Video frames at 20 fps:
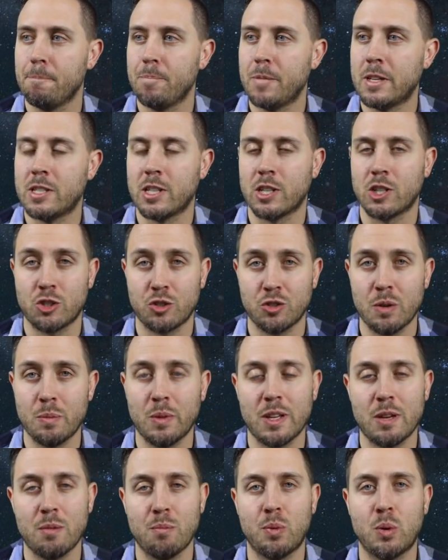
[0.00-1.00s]
it's
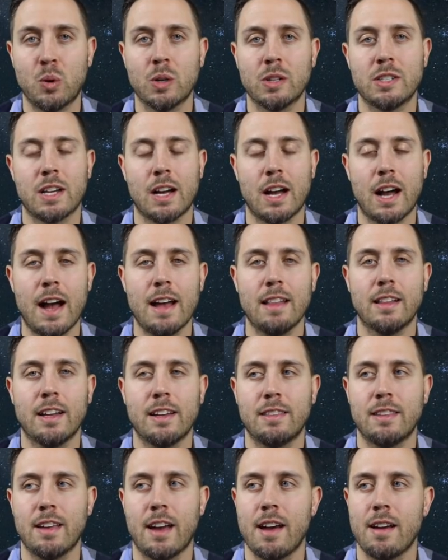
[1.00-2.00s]
extremely important to
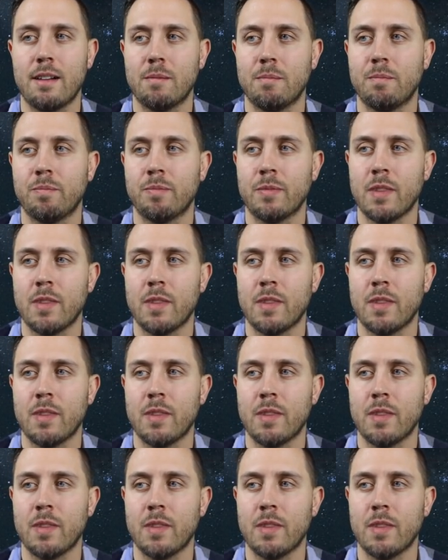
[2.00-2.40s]
highlight that.